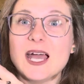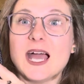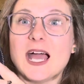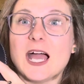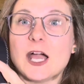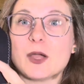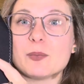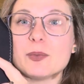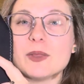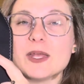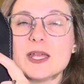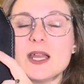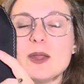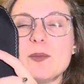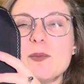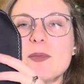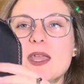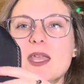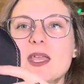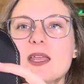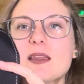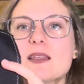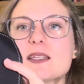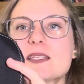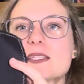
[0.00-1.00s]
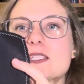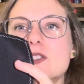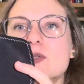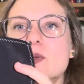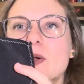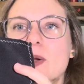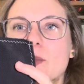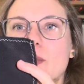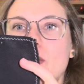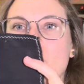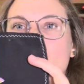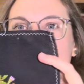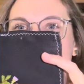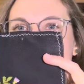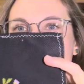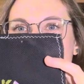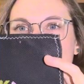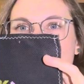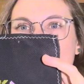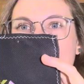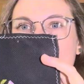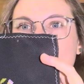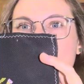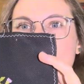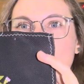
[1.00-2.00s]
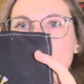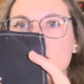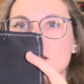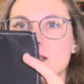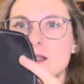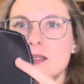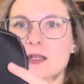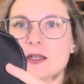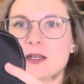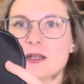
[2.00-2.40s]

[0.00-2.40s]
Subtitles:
I plan on making this into a project bag.